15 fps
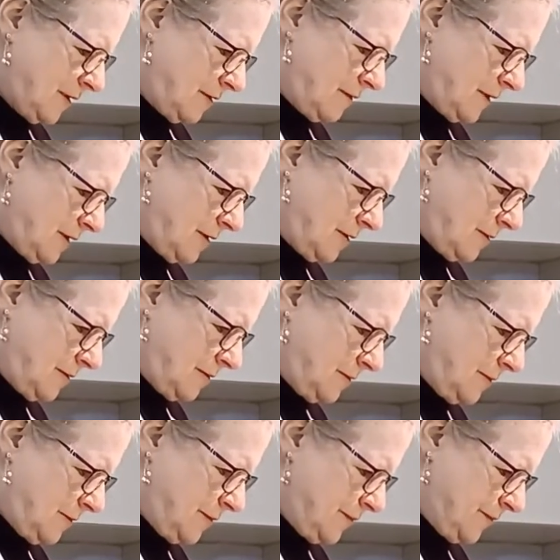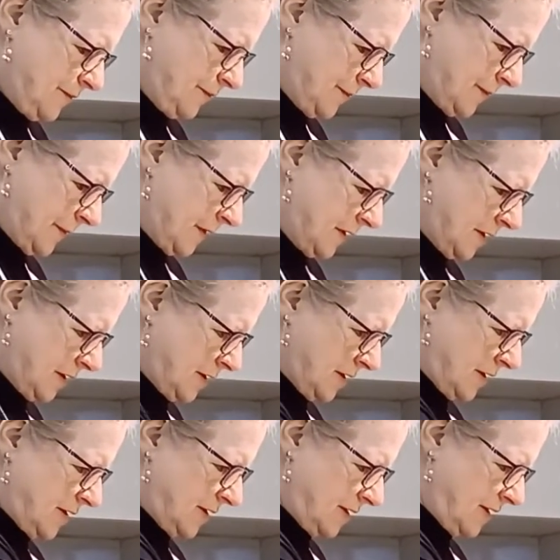we go.
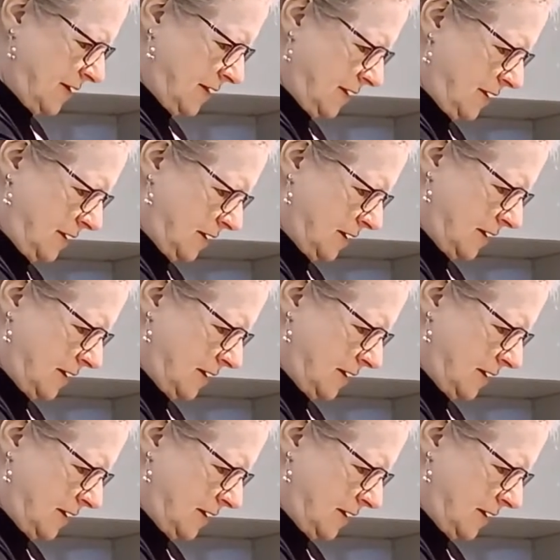I think